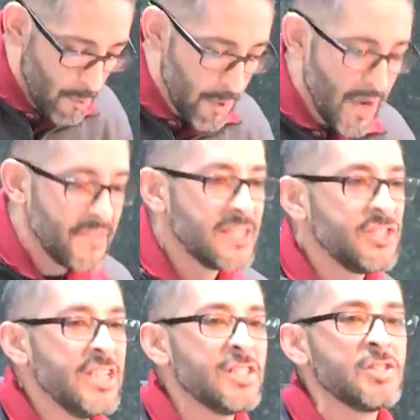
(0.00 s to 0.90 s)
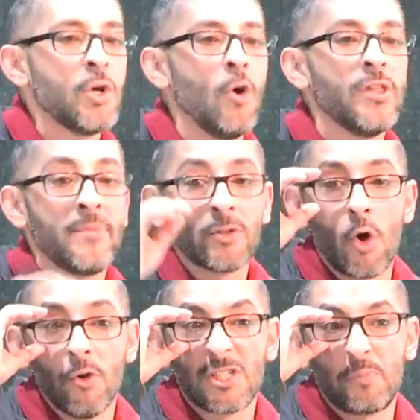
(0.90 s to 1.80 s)
when we read that Jesus told them that the
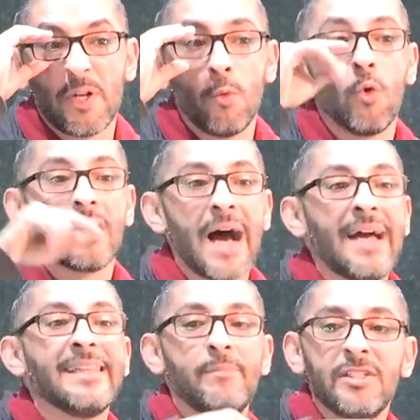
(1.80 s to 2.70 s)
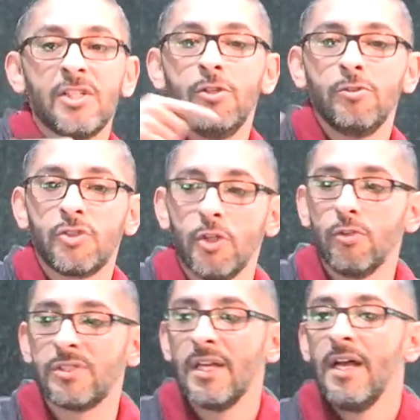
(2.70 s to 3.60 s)
Holy Spirit will guide them into new
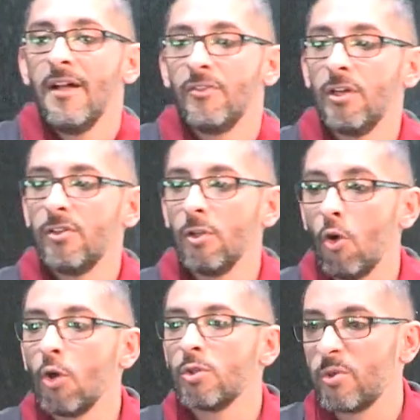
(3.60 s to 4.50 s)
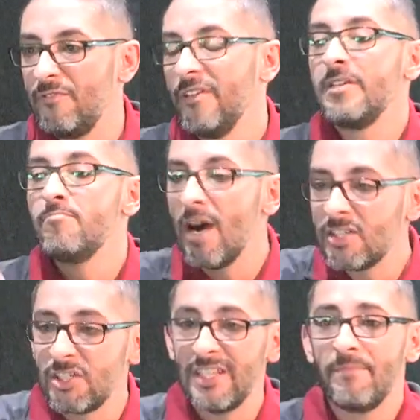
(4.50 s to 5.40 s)
truth, the, the Lord was revealing
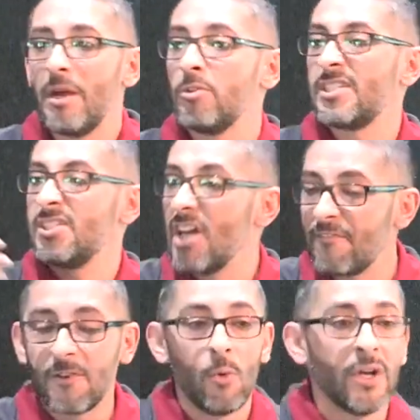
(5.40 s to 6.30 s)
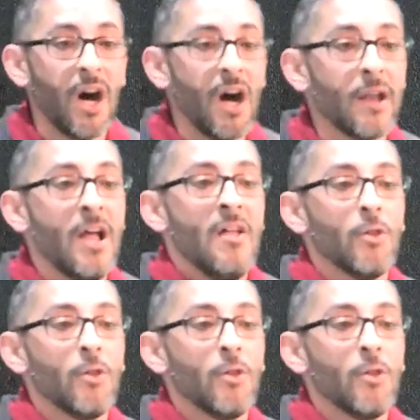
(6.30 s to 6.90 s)
much to them. There was stuff going on.